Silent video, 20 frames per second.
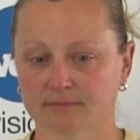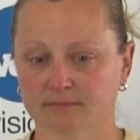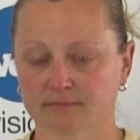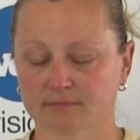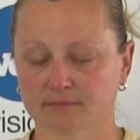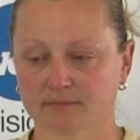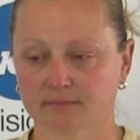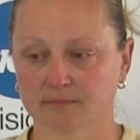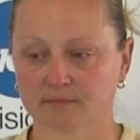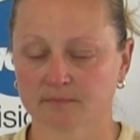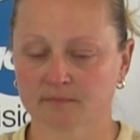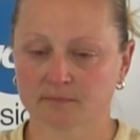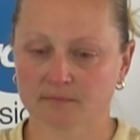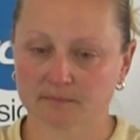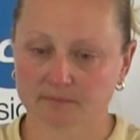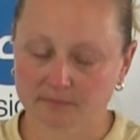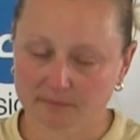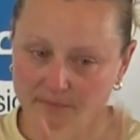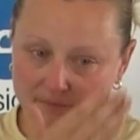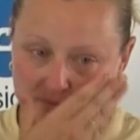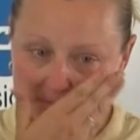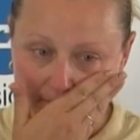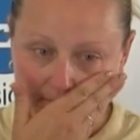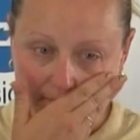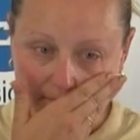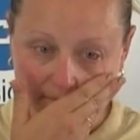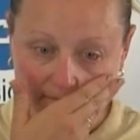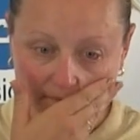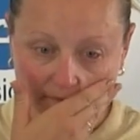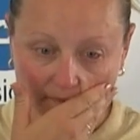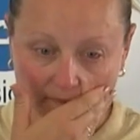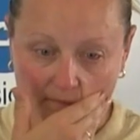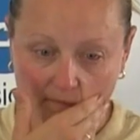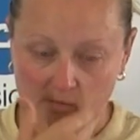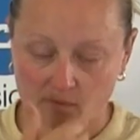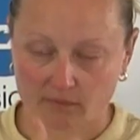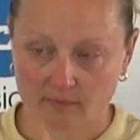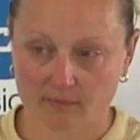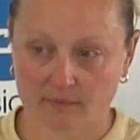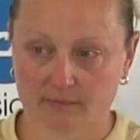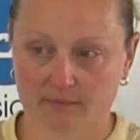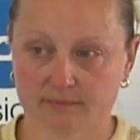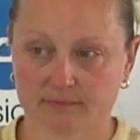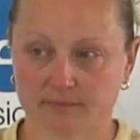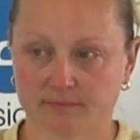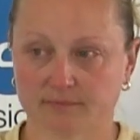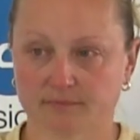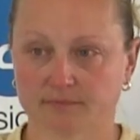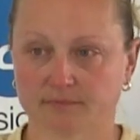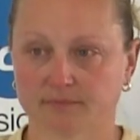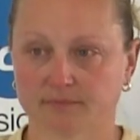(silent)